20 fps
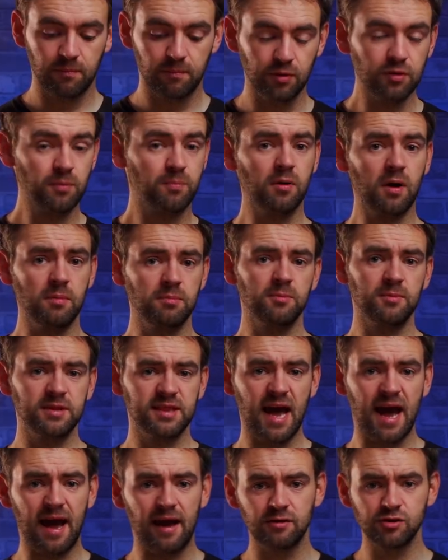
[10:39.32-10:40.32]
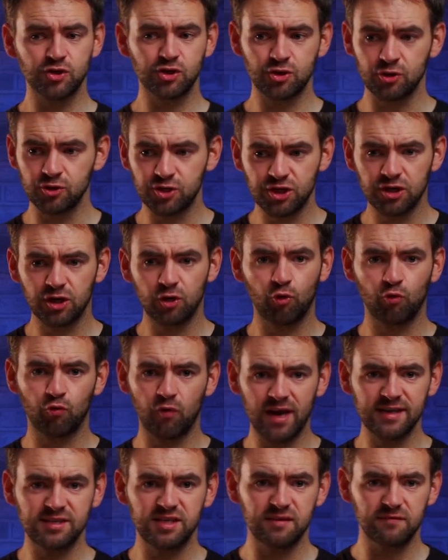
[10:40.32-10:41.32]
But the problem with that, such an
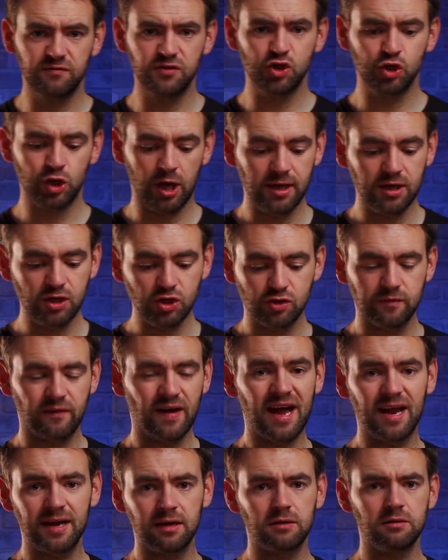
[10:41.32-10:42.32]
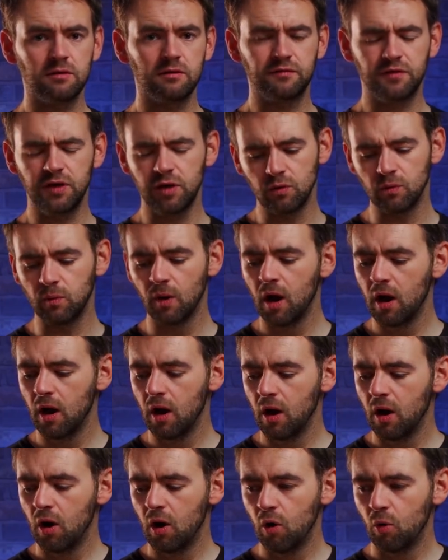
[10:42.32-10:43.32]
aggressive change of angle of view,
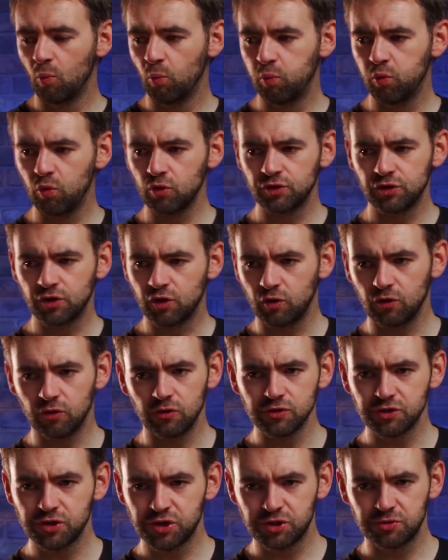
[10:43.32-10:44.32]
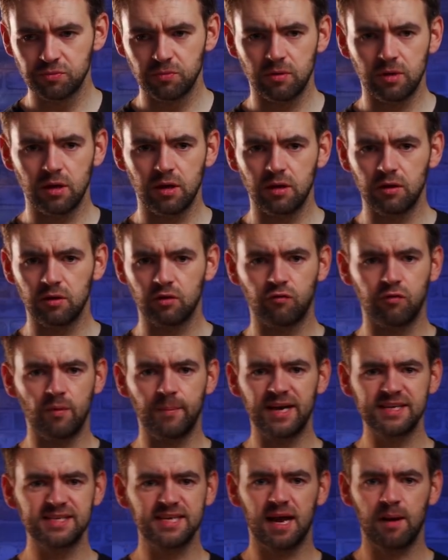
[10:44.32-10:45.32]
would cause
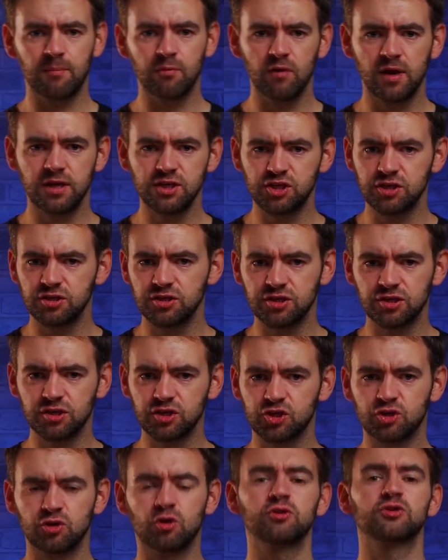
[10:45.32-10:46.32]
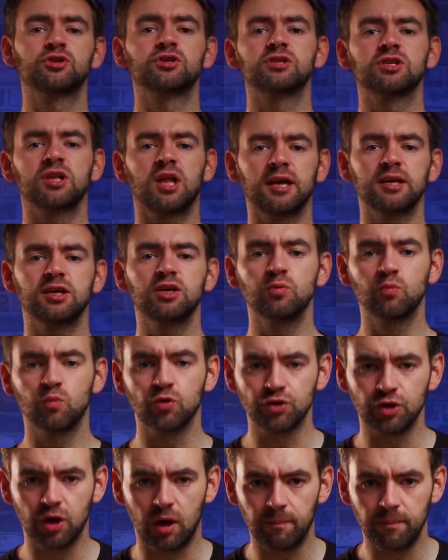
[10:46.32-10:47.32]
chromatic aberrations and distortions like you
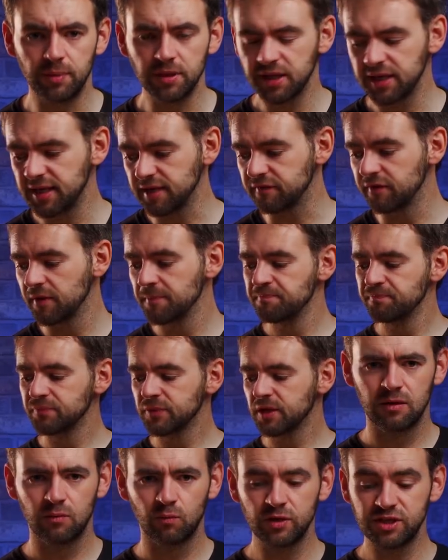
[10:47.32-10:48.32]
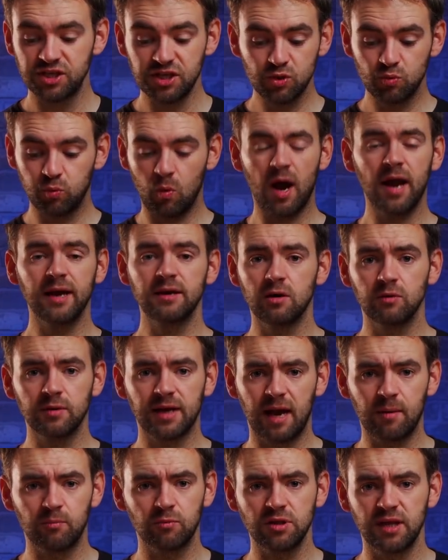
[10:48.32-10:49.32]
would not believe. Which is why no
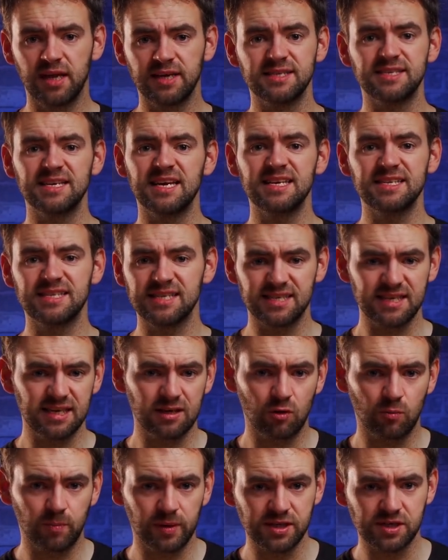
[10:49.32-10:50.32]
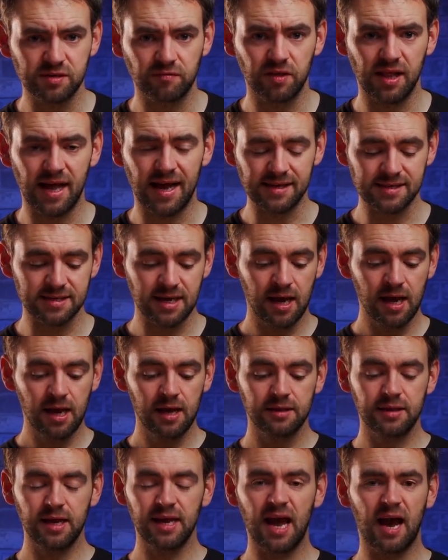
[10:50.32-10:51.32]
camera lens is a single piece of glass.
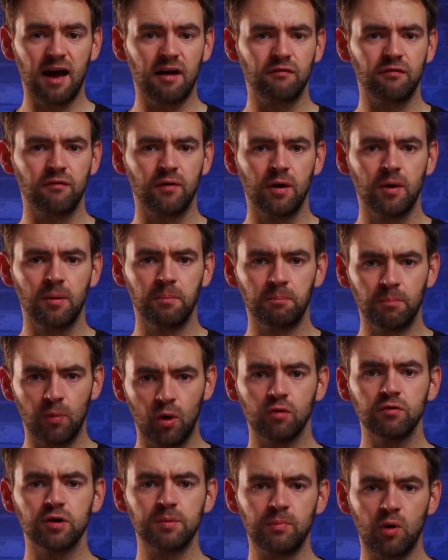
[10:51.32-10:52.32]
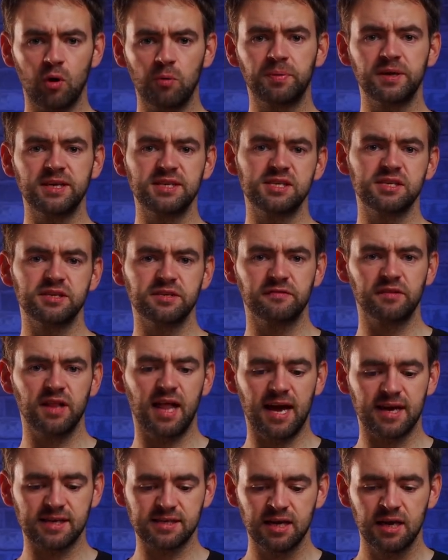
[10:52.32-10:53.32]
They have more and more pieces of
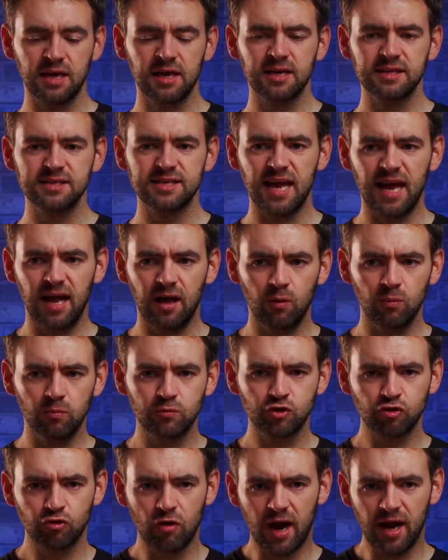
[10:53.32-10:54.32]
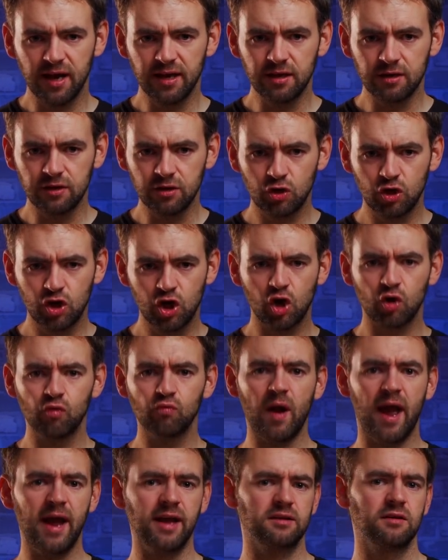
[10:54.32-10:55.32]
glass to help try and
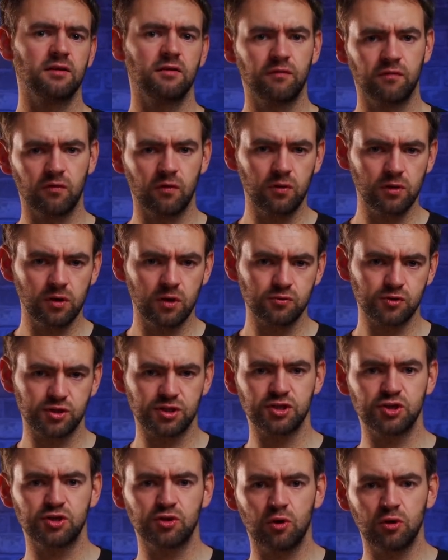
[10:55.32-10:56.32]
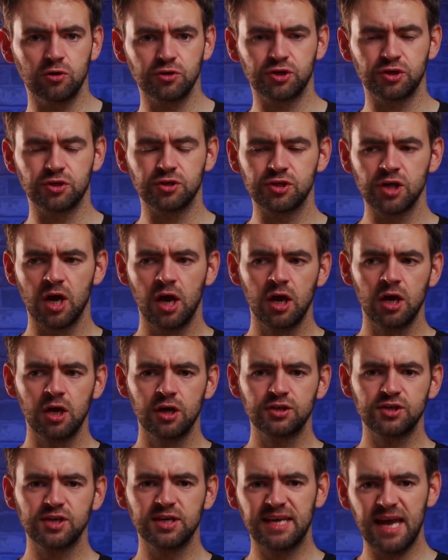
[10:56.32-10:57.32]
correct for all those distortions
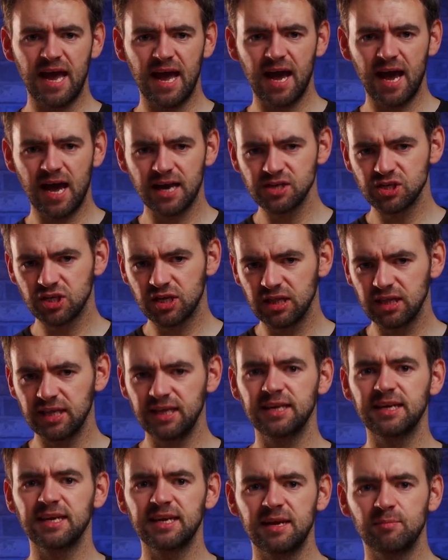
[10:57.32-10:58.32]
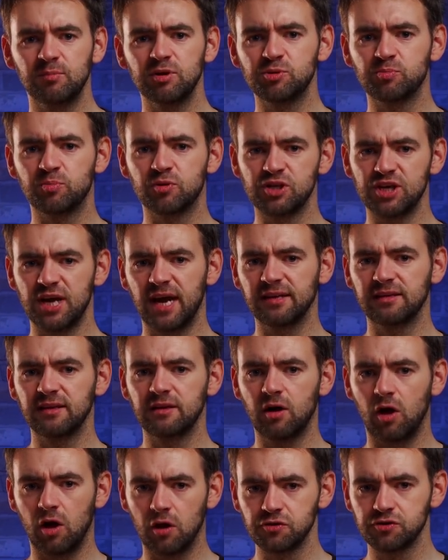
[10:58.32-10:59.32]
to get as clean an image
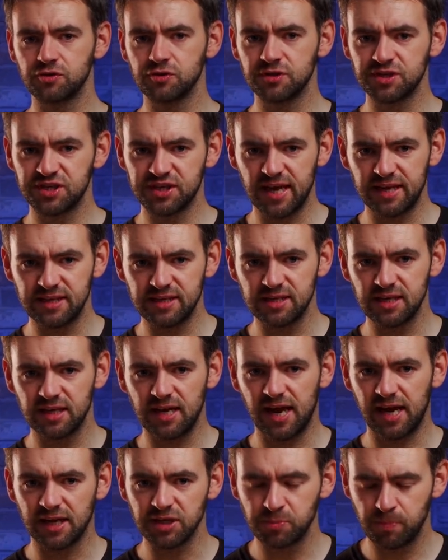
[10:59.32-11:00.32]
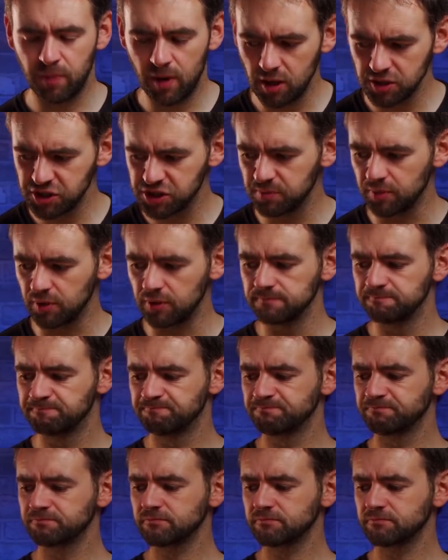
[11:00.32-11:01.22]
projected onto the sensor as possible.